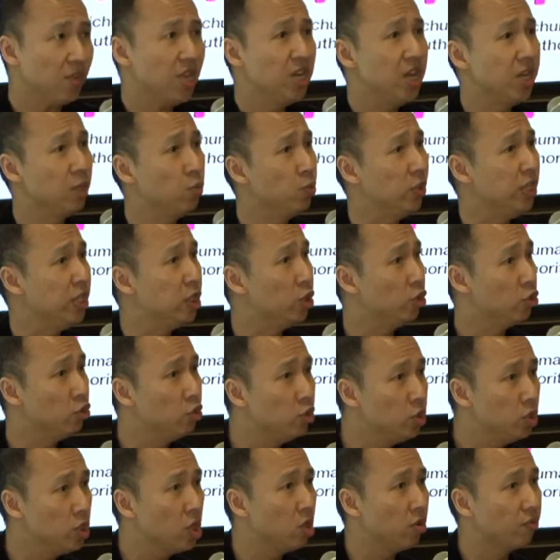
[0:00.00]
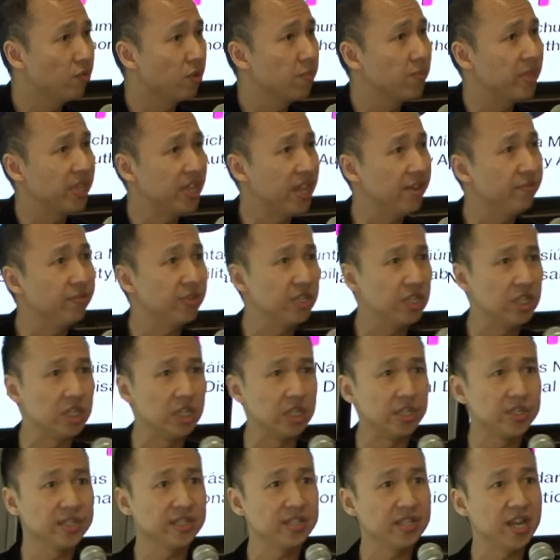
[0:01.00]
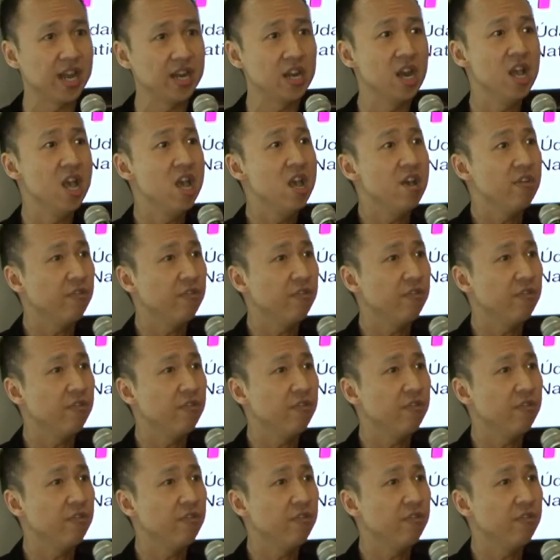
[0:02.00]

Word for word: And we do know from the evidence that